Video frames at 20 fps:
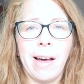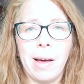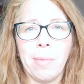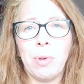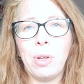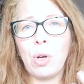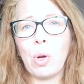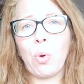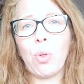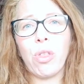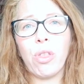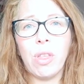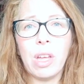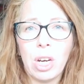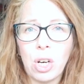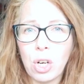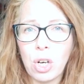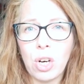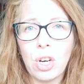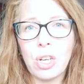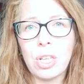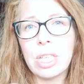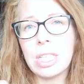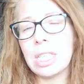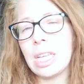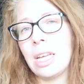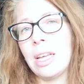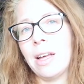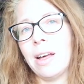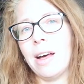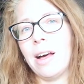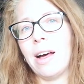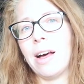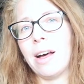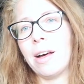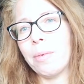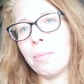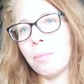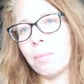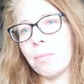um, you know, thinners,
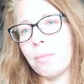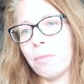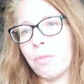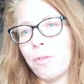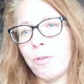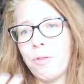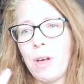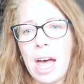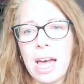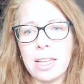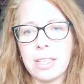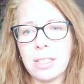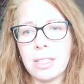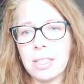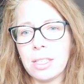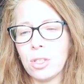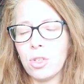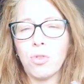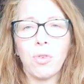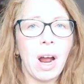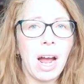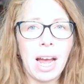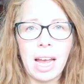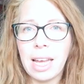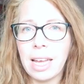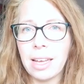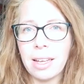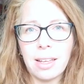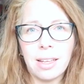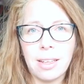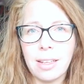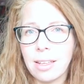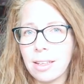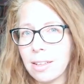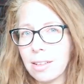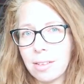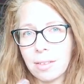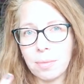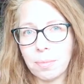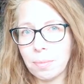um, fast drying
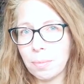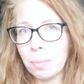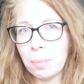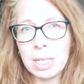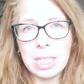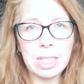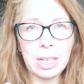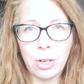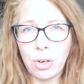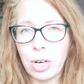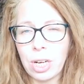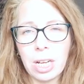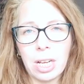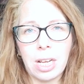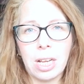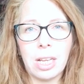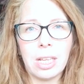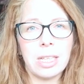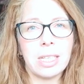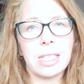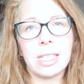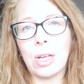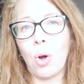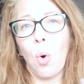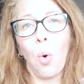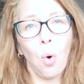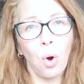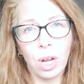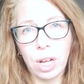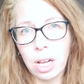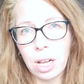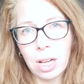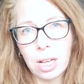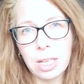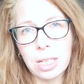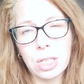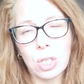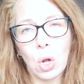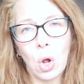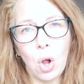materials,
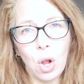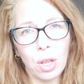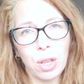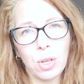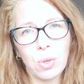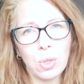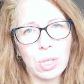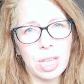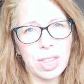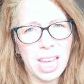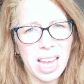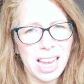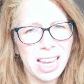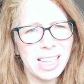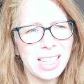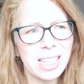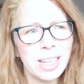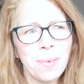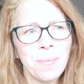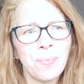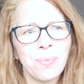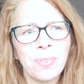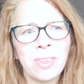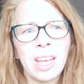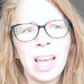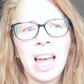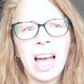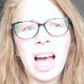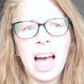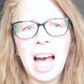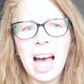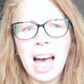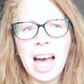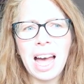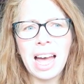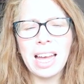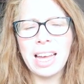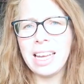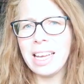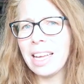oils, all those things.
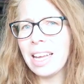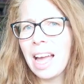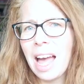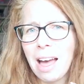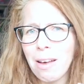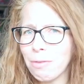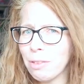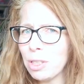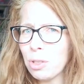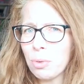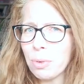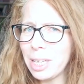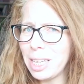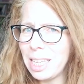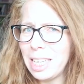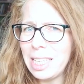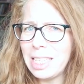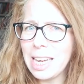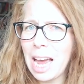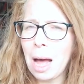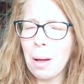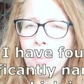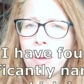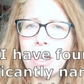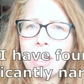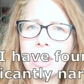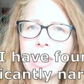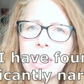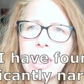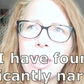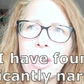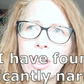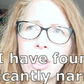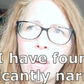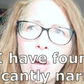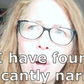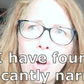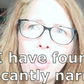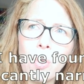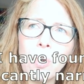I haven't really dabbled in
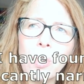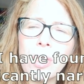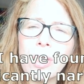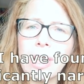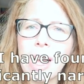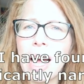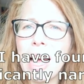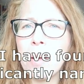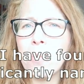those.